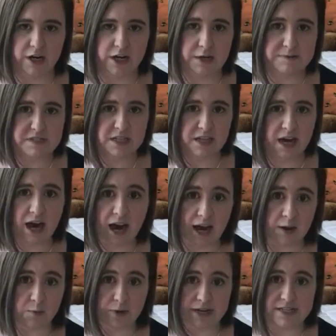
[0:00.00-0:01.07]
when it comes to the
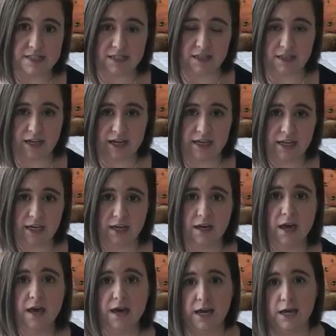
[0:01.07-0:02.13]
high-waisted legging
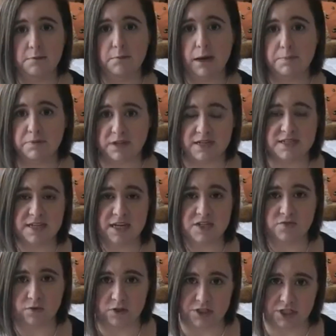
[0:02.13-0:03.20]
in my plus
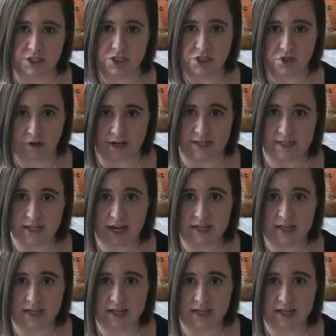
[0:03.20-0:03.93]
size versus straight